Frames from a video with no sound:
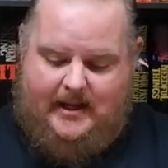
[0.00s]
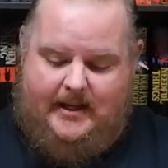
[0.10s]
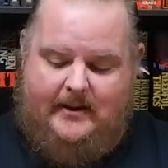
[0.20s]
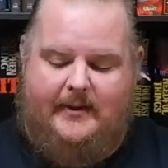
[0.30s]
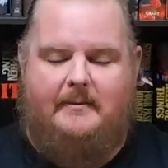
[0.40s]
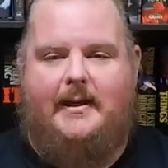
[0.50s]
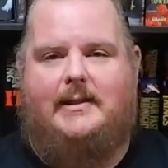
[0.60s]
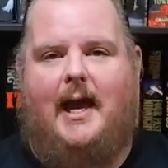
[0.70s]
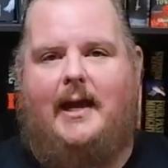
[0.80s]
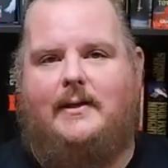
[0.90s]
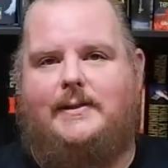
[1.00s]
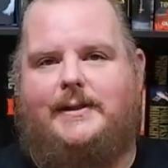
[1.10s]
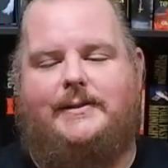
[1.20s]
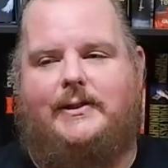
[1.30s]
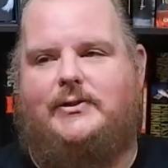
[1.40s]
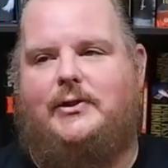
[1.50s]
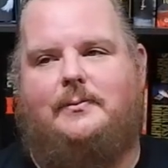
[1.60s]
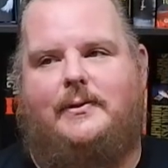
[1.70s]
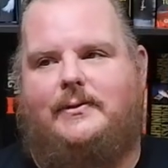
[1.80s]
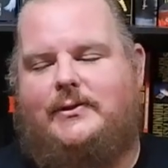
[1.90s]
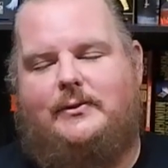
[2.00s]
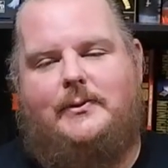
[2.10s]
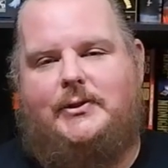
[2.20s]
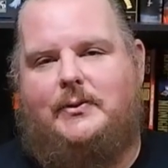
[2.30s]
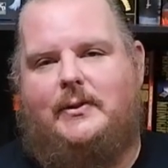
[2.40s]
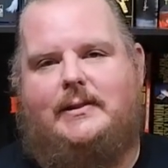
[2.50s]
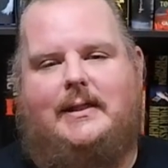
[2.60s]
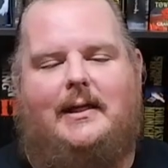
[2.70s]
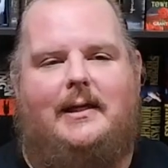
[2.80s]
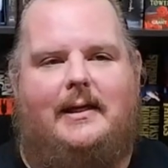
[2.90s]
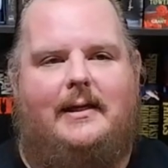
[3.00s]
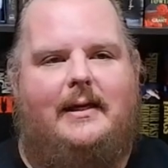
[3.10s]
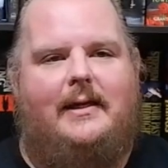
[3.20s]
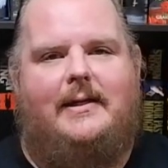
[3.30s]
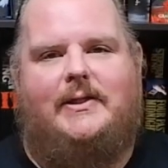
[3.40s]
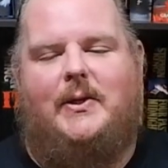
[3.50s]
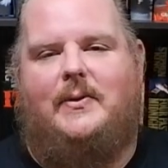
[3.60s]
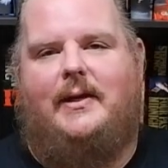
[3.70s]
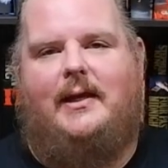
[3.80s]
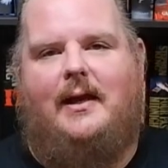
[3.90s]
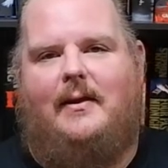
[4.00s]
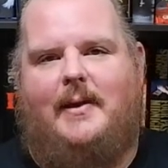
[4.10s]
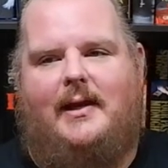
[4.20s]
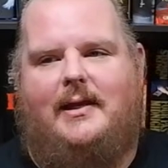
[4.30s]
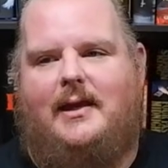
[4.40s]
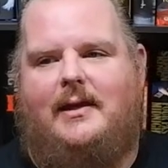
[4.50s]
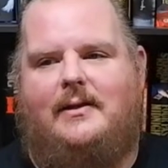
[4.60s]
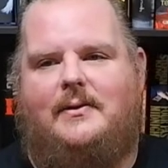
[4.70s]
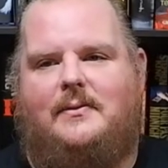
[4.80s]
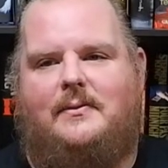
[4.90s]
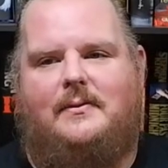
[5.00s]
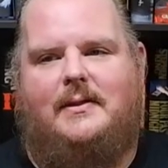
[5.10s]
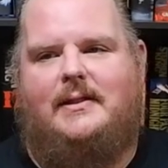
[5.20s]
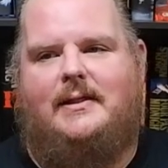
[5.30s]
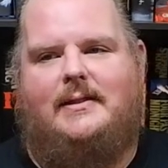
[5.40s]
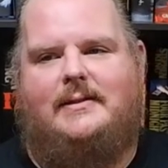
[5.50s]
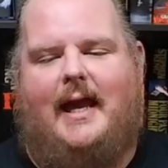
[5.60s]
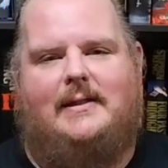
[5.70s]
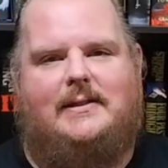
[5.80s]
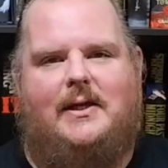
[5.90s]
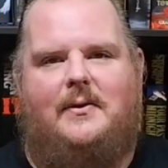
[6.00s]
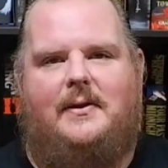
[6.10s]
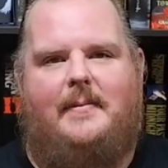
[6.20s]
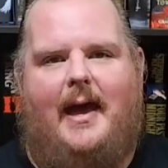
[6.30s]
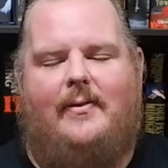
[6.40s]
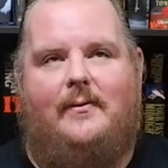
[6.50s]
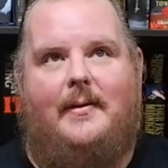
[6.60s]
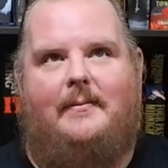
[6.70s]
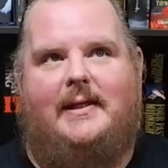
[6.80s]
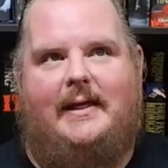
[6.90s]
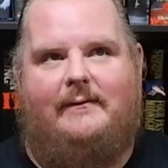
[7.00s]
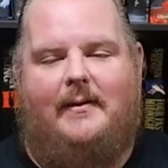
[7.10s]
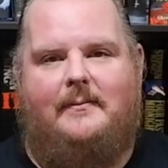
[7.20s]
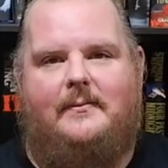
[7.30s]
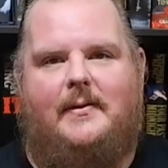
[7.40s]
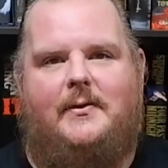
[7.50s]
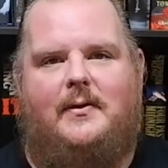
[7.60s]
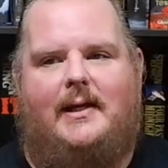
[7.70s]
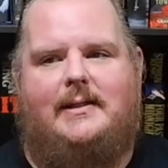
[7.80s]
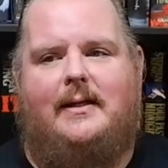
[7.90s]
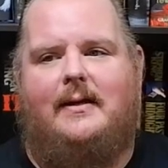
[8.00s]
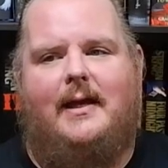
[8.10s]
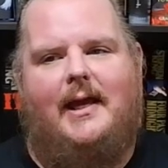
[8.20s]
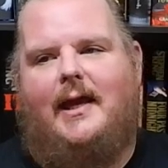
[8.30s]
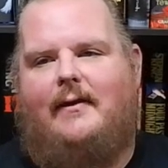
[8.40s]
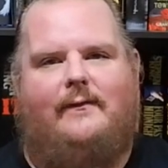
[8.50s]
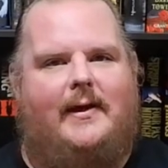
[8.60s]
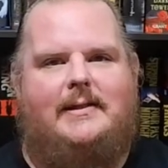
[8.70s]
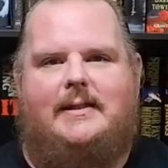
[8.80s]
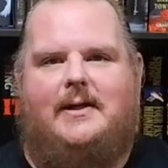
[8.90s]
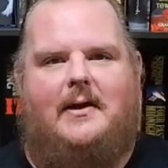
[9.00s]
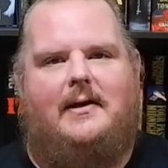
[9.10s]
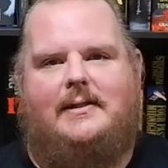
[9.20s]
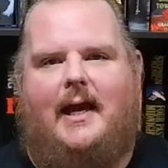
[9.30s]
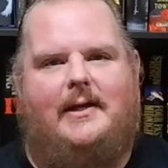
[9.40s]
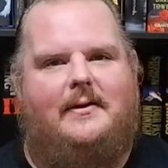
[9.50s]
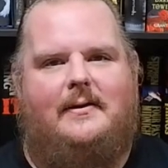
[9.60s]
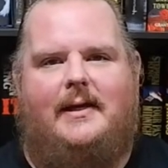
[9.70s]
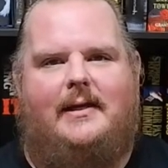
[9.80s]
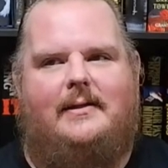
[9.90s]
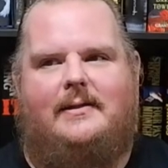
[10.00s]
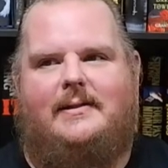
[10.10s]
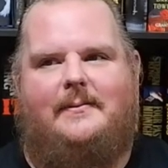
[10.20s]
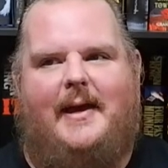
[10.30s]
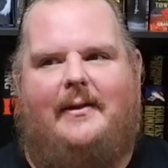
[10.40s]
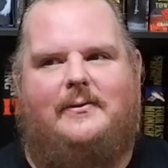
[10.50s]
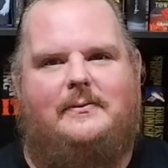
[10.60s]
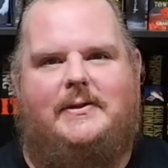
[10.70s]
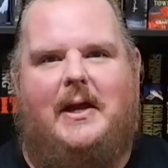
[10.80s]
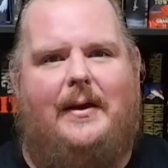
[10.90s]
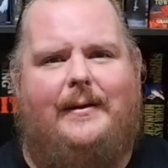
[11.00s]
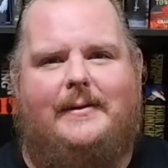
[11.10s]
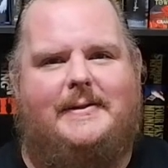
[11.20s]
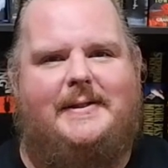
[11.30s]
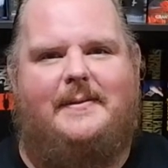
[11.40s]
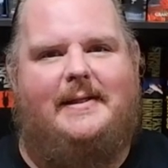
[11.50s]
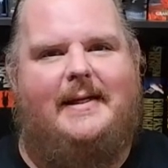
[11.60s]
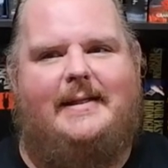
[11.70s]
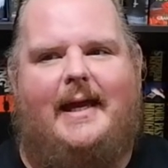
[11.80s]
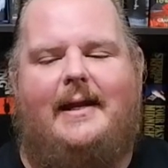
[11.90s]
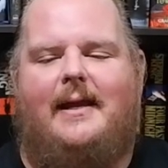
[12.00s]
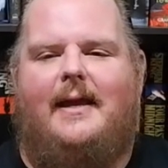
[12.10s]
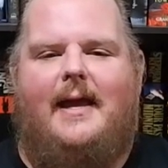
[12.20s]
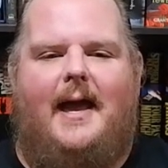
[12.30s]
Here There Be Tigers is a super short story about a kid who asks to go to the bathroom, I believe I'm correct here, and finds a tiger in the bathroom stall or something like that.